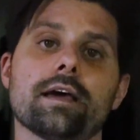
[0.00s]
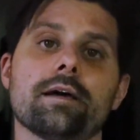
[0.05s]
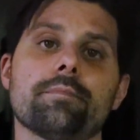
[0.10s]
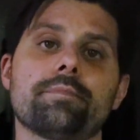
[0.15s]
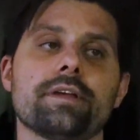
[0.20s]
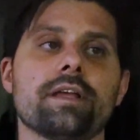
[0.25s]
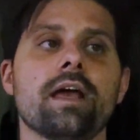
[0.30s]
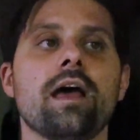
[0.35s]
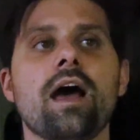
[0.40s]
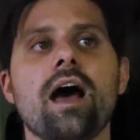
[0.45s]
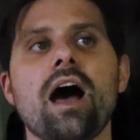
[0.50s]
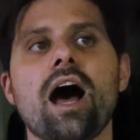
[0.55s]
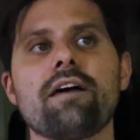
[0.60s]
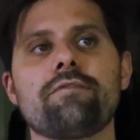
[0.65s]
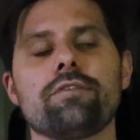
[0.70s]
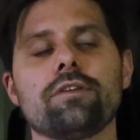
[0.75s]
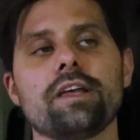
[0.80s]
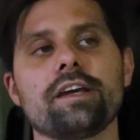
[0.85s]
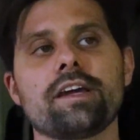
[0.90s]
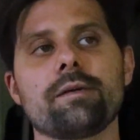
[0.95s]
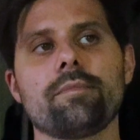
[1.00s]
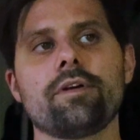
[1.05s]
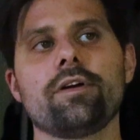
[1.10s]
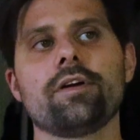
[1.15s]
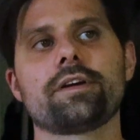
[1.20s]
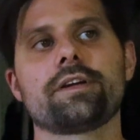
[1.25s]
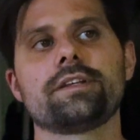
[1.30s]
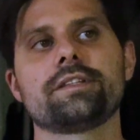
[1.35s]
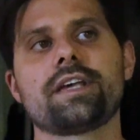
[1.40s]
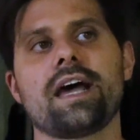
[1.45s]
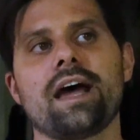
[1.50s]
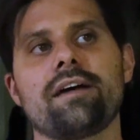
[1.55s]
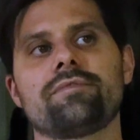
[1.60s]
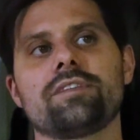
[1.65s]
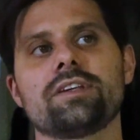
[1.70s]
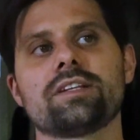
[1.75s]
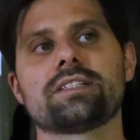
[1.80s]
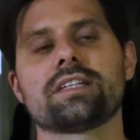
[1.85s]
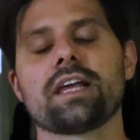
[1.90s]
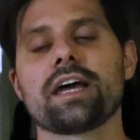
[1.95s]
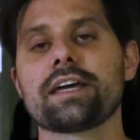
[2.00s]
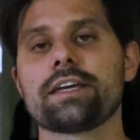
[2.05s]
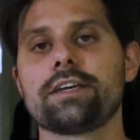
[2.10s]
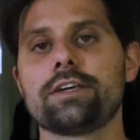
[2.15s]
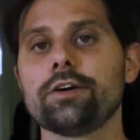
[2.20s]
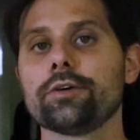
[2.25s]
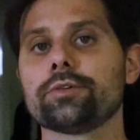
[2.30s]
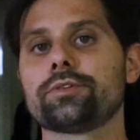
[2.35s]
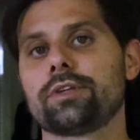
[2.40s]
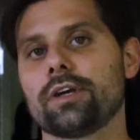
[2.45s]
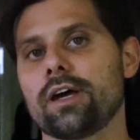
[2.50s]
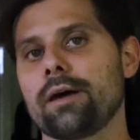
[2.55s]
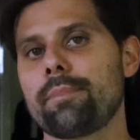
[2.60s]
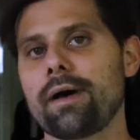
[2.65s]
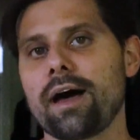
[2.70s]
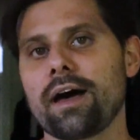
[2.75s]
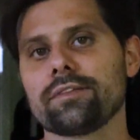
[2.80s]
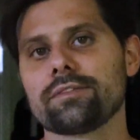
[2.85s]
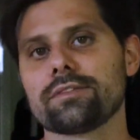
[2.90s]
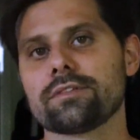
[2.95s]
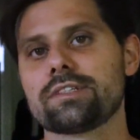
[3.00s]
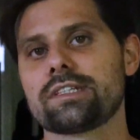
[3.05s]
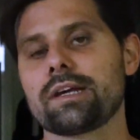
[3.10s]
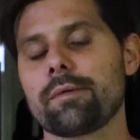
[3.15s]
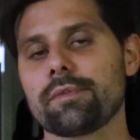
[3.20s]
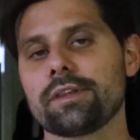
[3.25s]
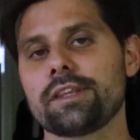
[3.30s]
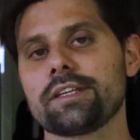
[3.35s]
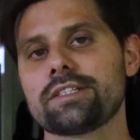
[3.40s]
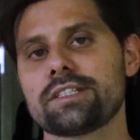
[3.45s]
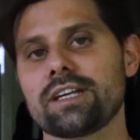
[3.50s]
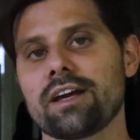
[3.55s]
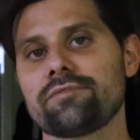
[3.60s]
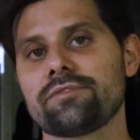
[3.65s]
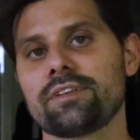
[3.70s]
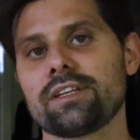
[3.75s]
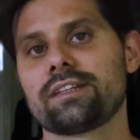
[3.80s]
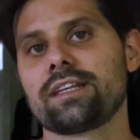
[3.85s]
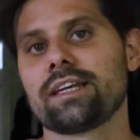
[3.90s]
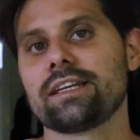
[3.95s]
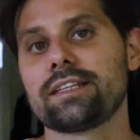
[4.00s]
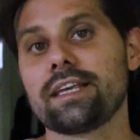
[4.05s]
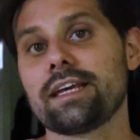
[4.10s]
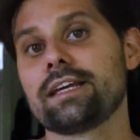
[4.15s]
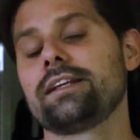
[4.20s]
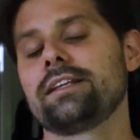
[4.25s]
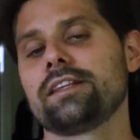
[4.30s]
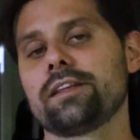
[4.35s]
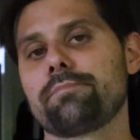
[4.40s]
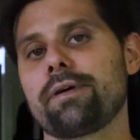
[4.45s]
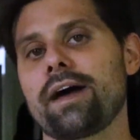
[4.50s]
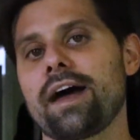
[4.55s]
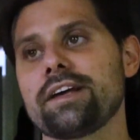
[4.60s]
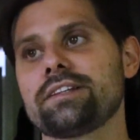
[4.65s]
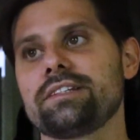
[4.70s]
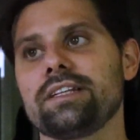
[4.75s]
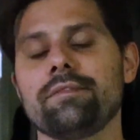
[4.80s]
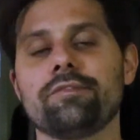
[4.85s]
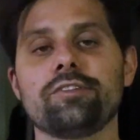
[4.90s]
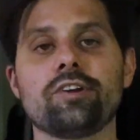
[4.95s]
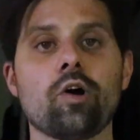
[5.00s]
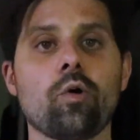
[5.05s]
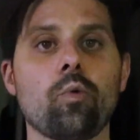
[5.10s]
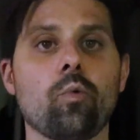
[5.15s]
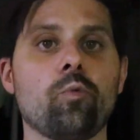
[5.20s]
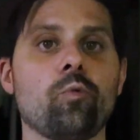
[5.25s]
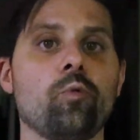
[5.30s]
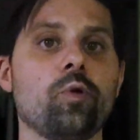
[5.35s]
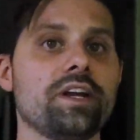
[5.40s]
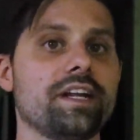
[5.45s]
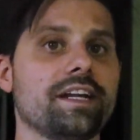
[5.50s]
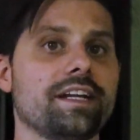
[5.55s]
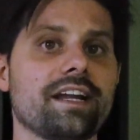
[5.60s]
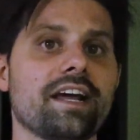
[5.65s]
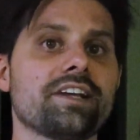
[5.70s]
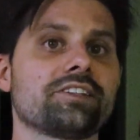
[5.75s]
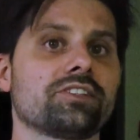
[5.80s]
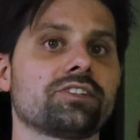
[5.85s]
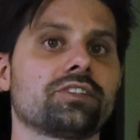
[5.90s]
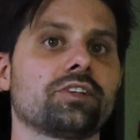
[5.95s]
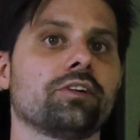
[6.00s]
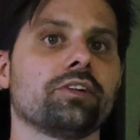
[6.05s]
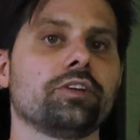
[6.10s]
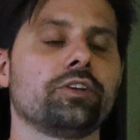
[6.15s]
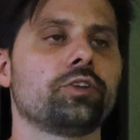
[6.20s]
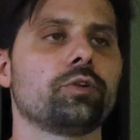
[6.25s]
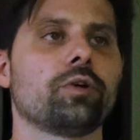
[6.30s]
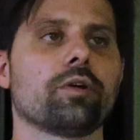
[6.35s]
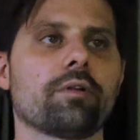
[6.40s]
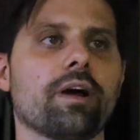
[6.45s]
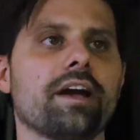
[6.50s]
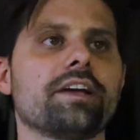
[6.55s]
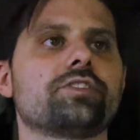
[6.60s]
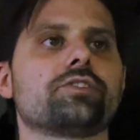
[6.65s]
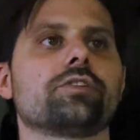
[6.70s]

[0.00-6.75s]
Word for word: A, I feel like Americans have this like guilt about some of the stuff that they did in the past, even though we didn't necessarily do it, right?